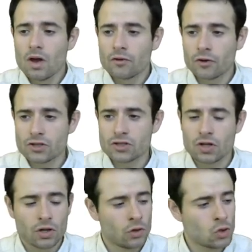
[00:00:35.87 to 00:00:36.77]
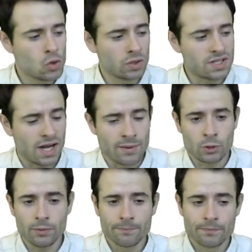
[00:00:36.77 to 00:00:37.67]
First, the usual
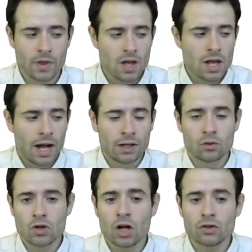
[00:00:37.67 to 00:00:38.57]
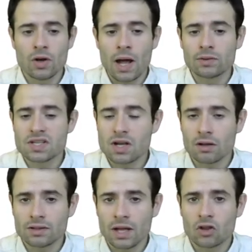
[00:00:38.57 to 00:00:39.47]
disclaimer. I do not allow this
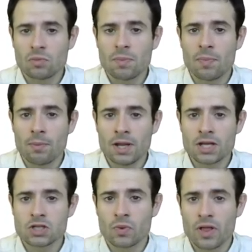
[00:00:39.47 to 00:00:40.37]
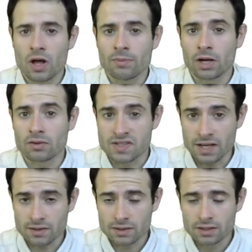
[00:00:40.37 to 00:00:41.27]
content to be published without my
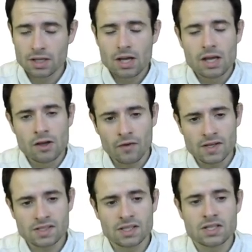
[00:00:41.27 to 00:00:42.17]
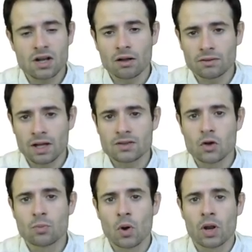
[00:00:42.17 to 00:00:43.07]
consent. If I see this content
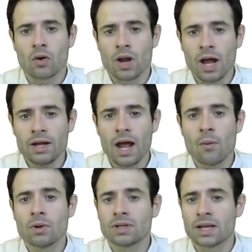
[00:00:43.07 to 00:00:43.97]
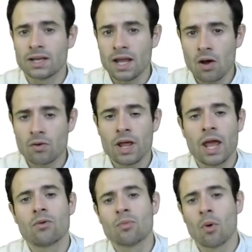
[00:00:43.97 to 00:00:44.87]
uploaded online, I will take it down
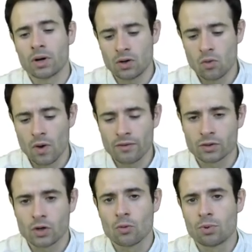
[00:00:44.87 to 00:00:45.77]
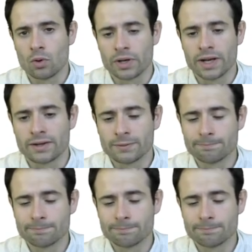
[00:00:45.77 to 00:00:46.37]
and report it whoever uploaded it.